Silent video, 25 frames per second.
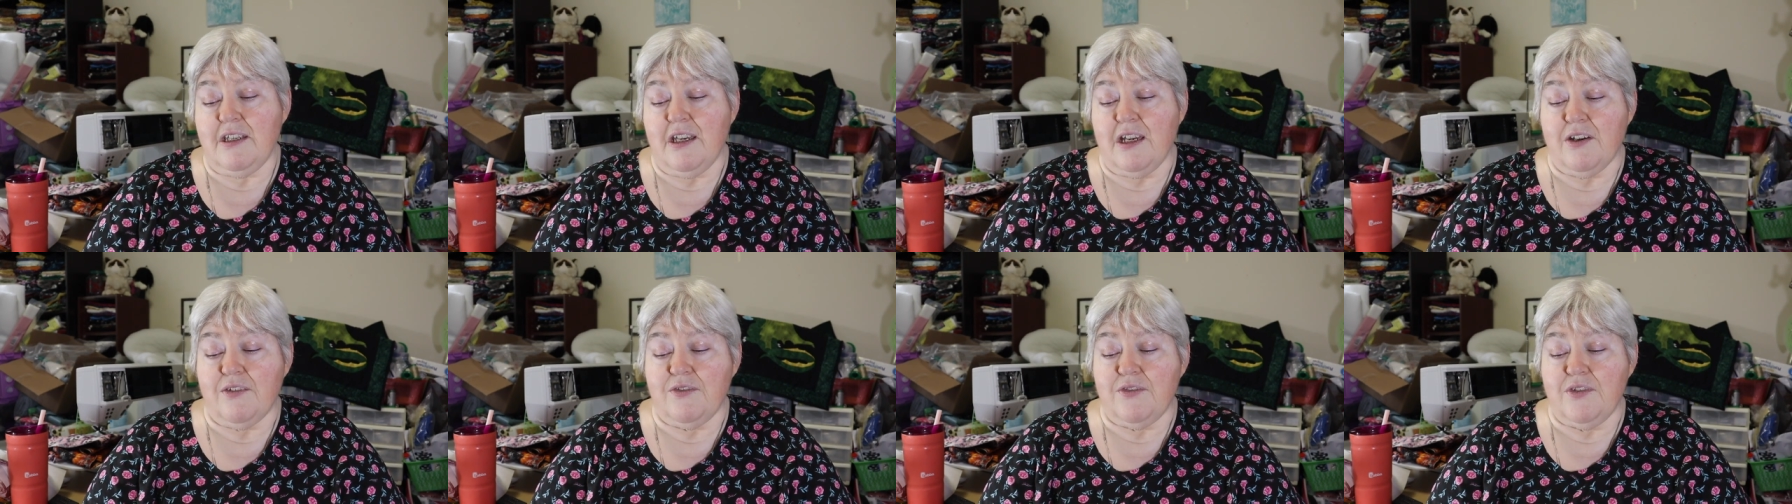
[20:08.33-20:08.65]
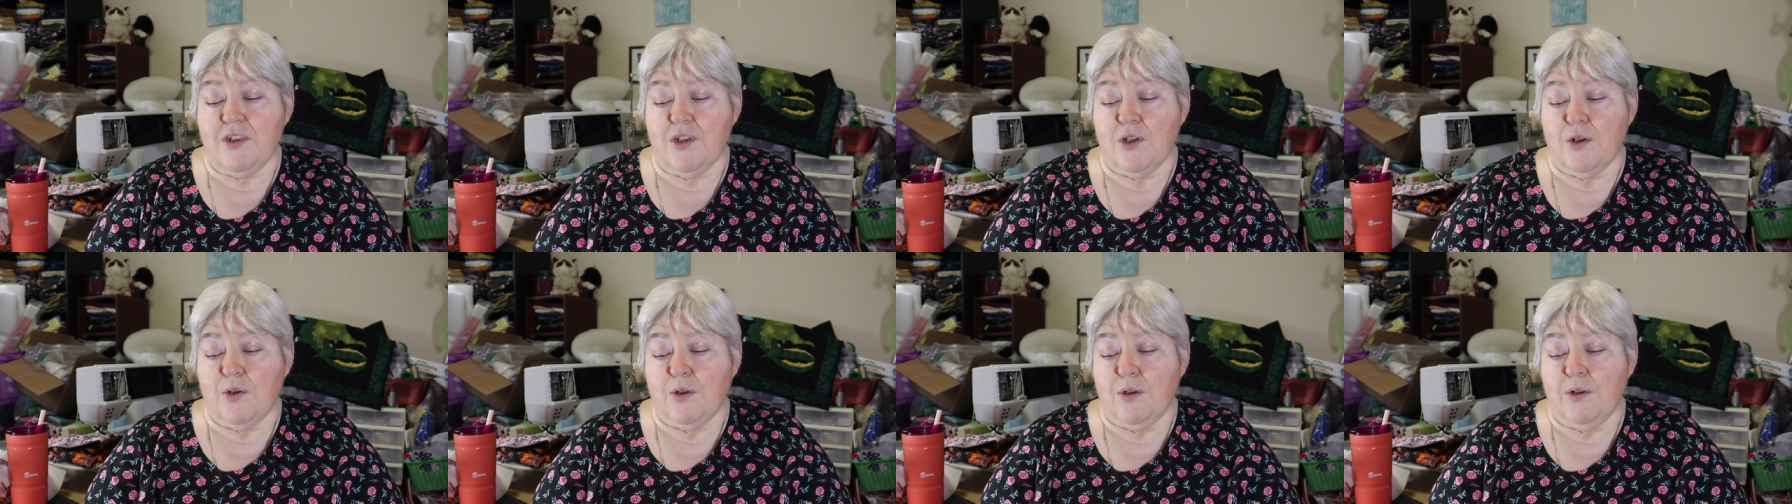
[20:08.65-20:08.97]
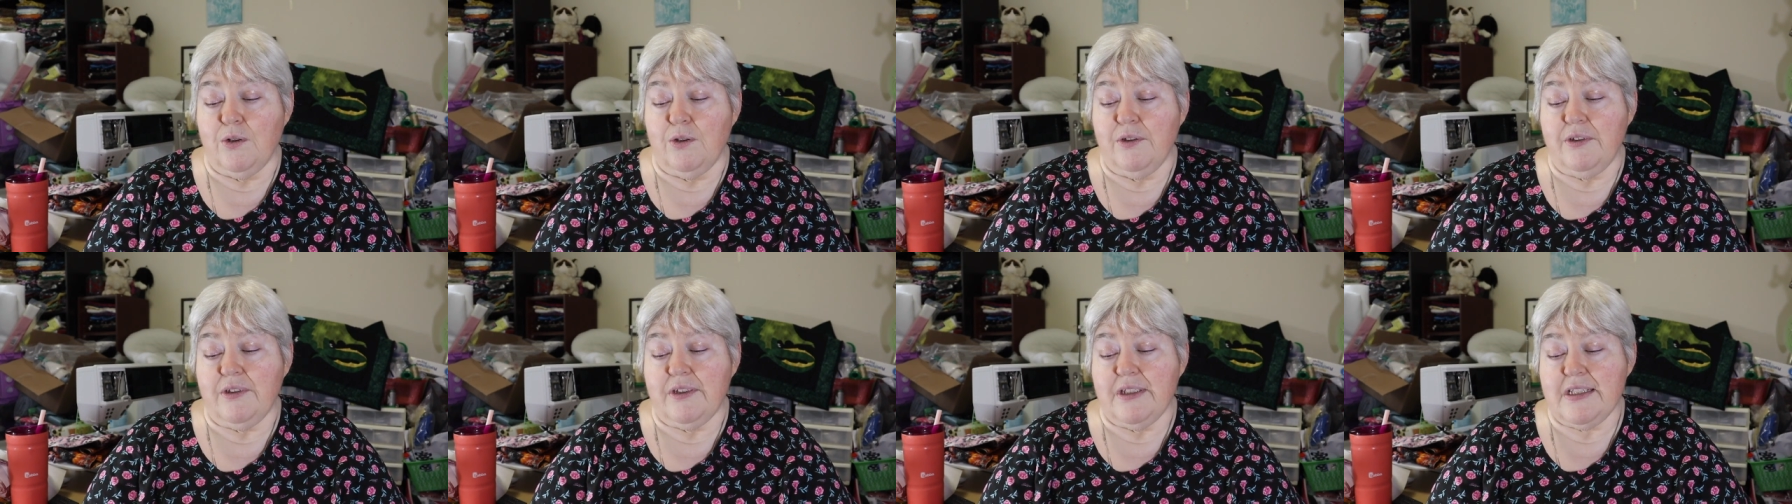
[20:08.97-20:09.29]
of
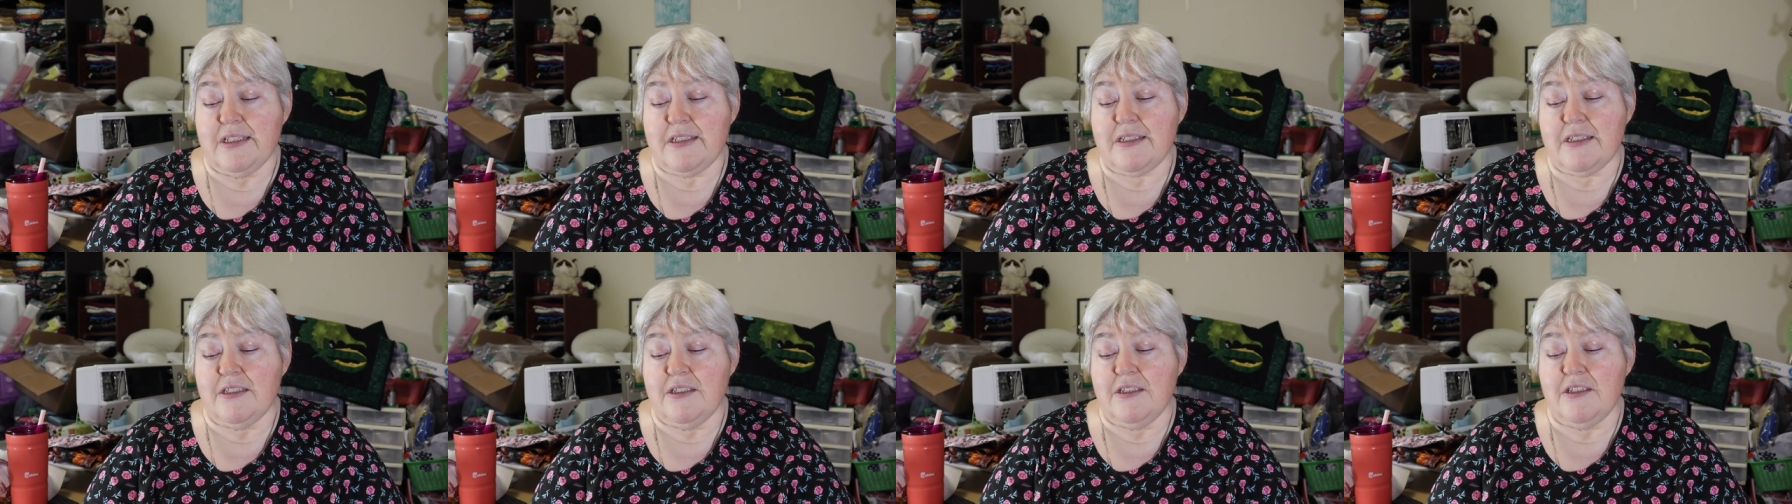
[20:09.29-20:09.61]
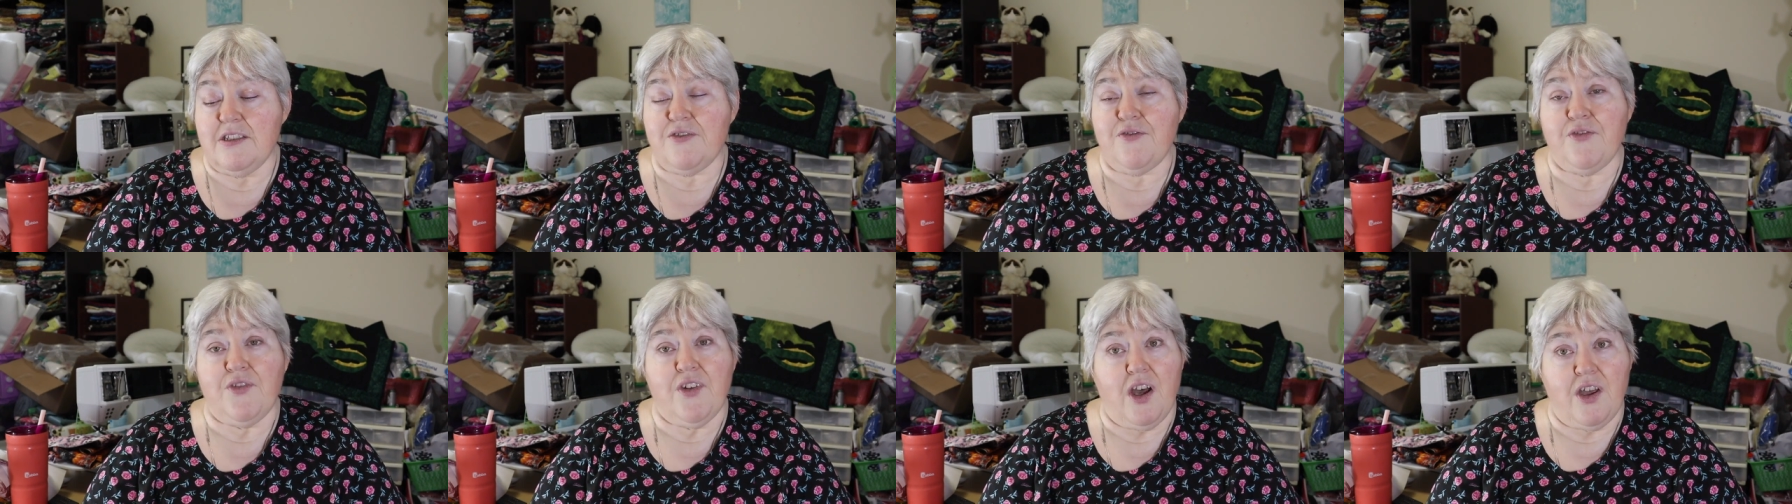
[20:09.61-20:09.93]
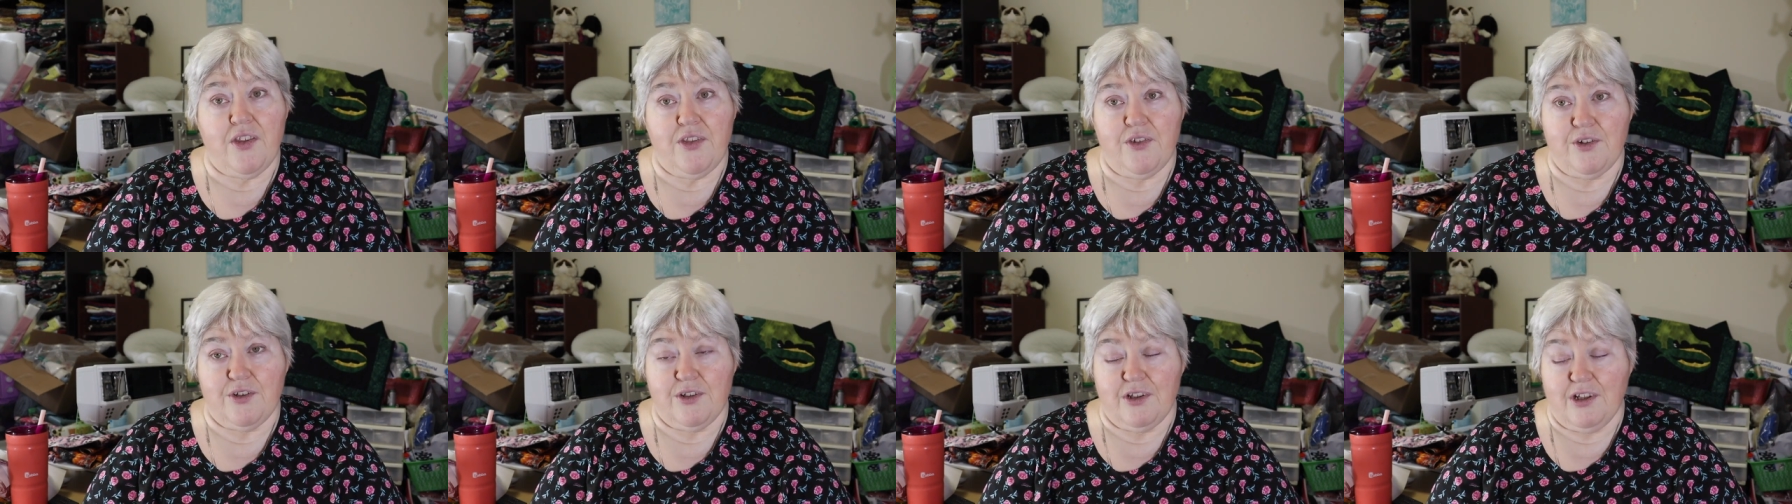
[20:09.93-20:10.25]
Noel Nissen's
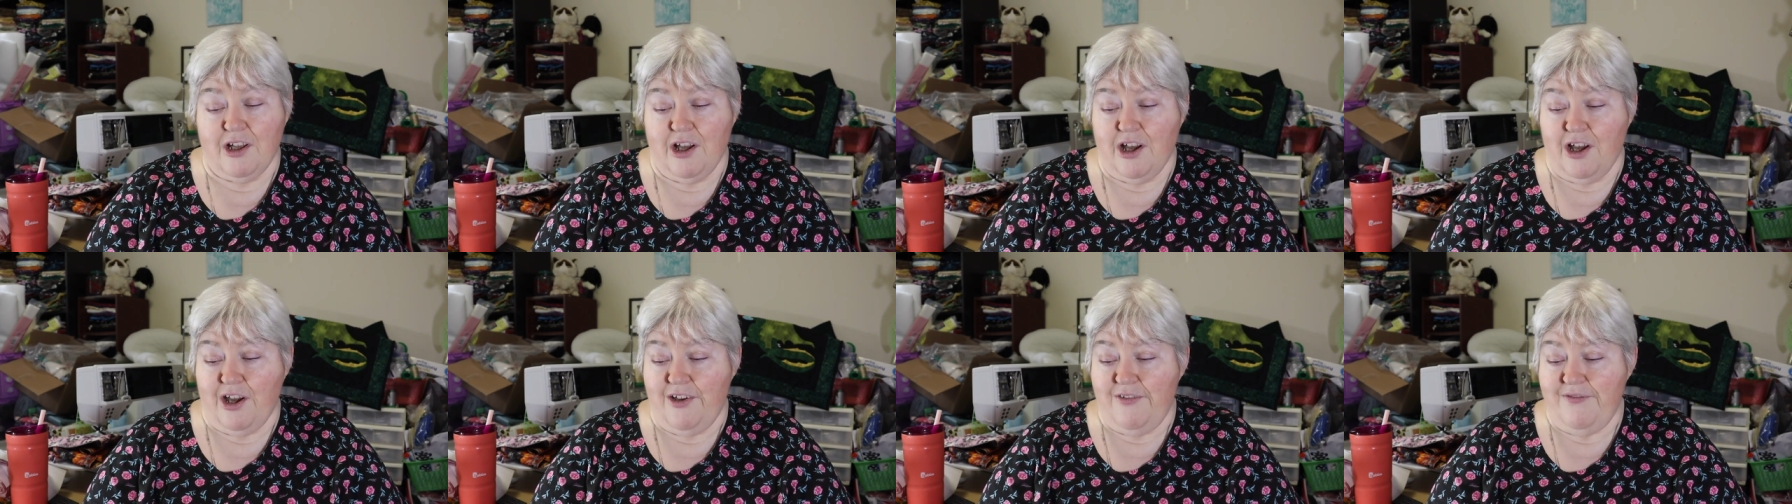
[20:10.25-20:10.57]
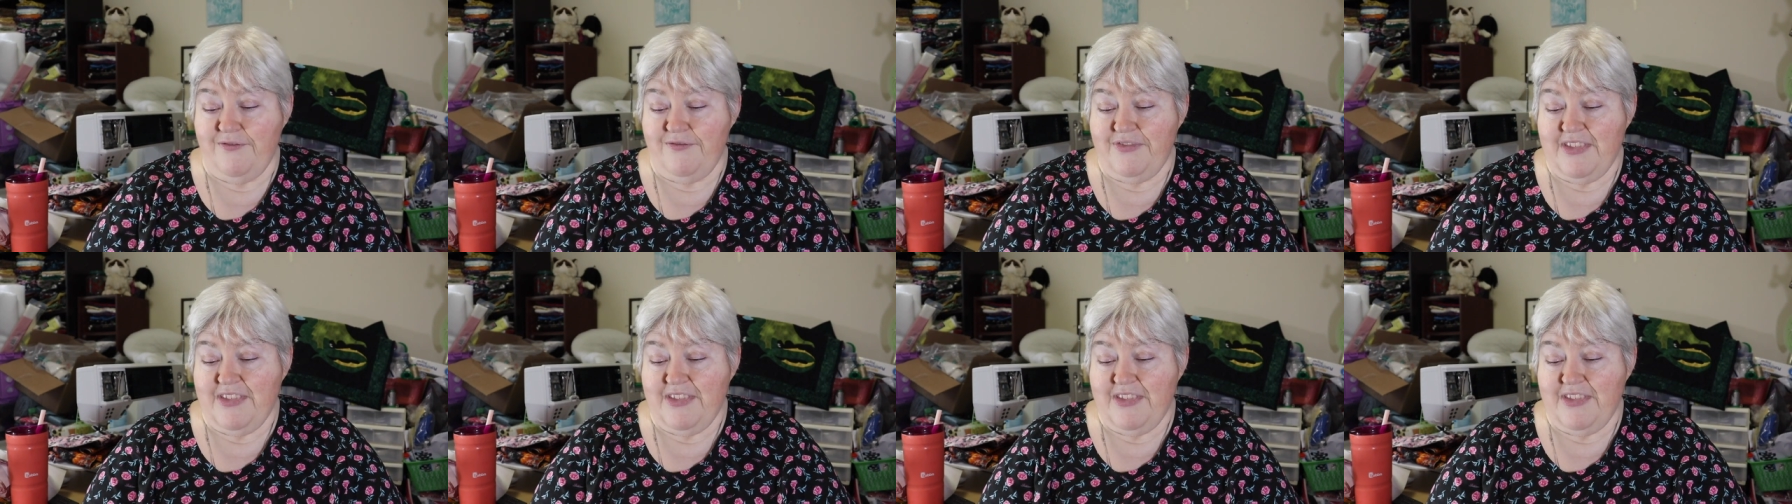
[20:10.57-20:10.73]
father-in-law.